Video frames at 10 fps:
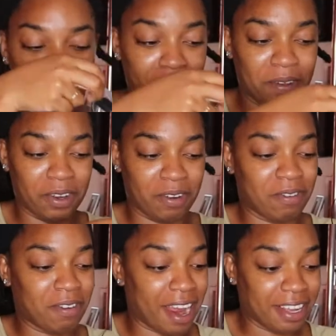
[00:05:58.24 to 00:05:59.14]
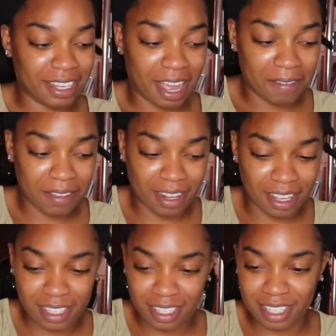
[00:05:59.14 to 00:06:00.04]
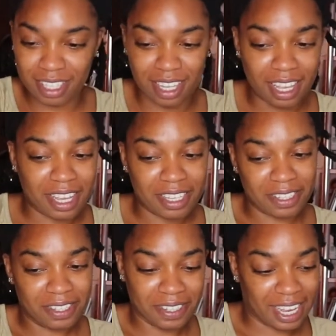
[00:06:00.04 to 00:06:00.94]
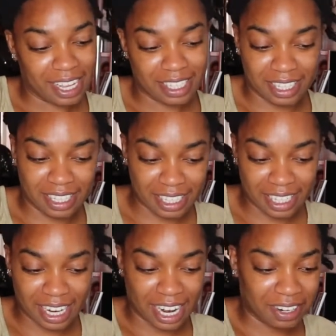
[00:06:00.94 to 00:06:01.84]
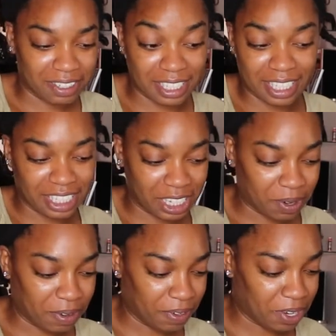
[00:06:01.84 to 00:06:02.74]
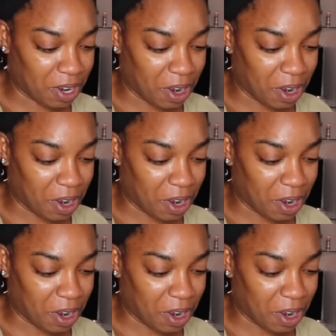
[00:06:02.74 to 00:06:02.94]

a video right after this, so you guys need to check that out. It's a J1 video